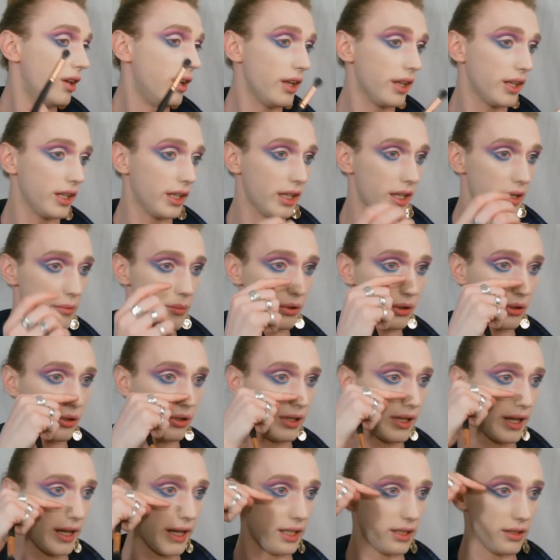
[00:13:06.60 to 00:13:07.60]
a blue
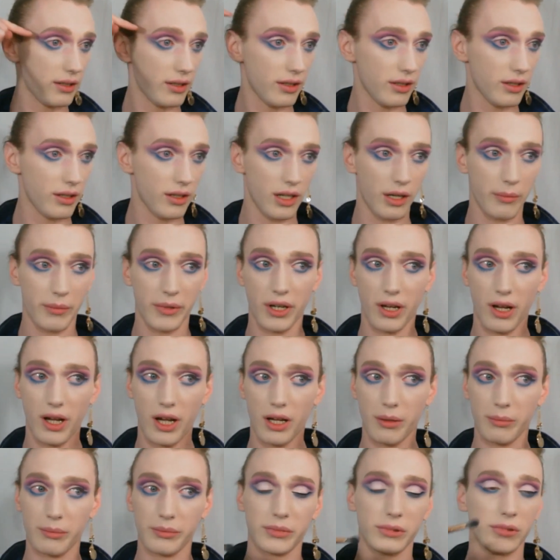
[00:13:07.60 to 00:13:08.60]
line coming
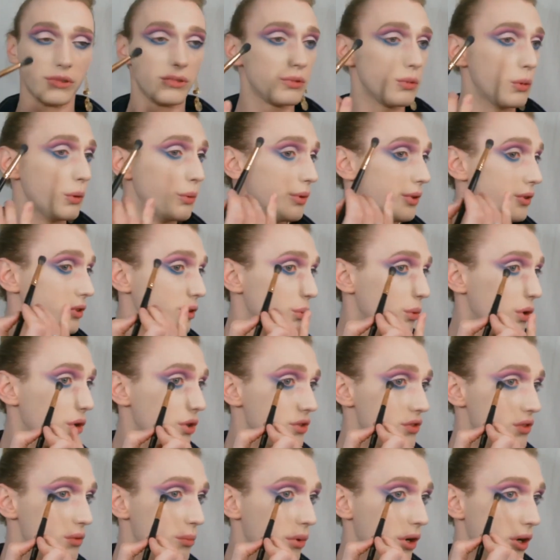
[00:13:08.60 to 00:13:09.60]
up, swooping towards
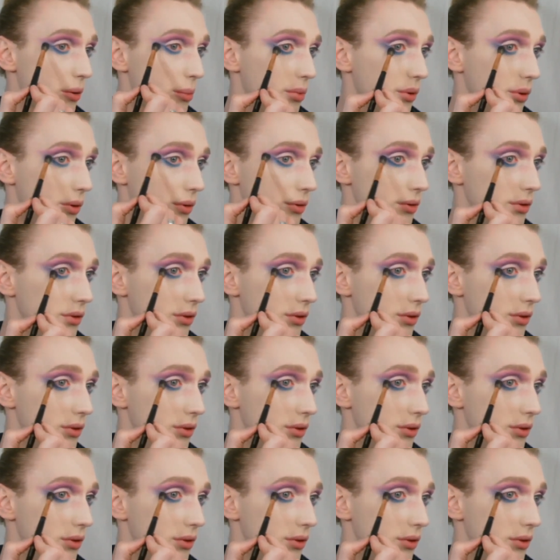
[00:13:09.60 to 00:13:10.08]
the purple,